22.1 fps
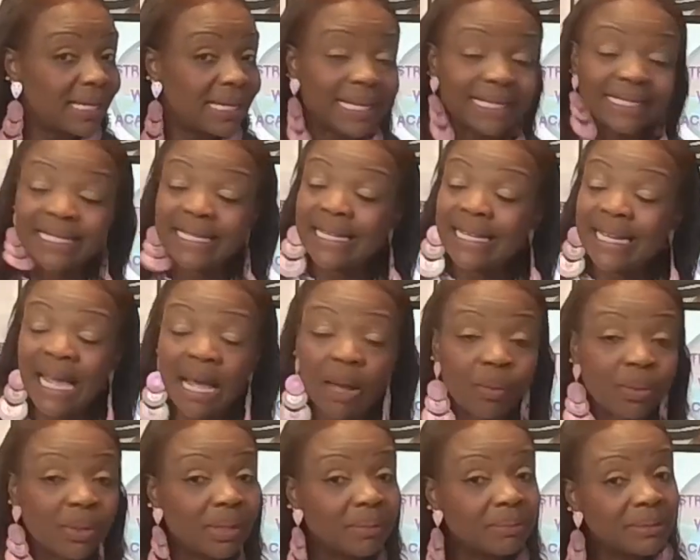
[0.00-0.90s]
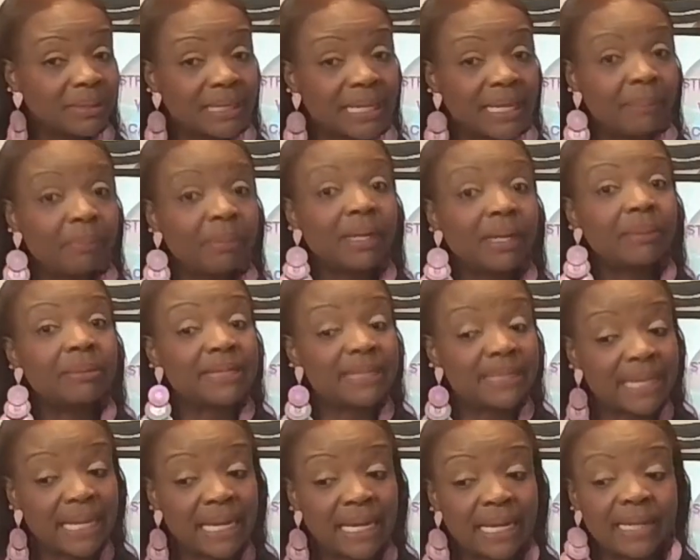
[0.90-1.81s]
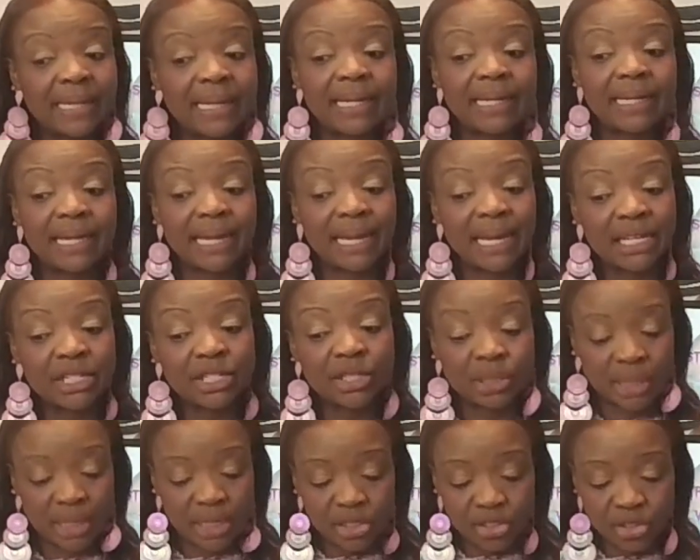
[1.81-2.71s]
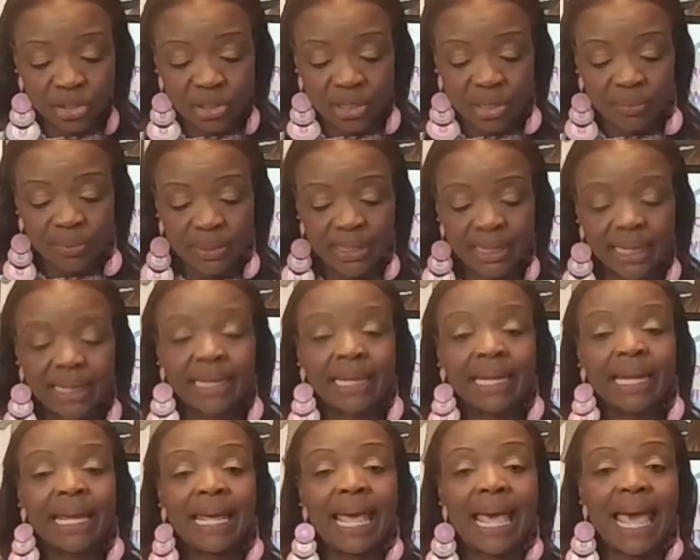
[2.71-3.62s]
That's not what I'm saying. But I'm saying that the education that we get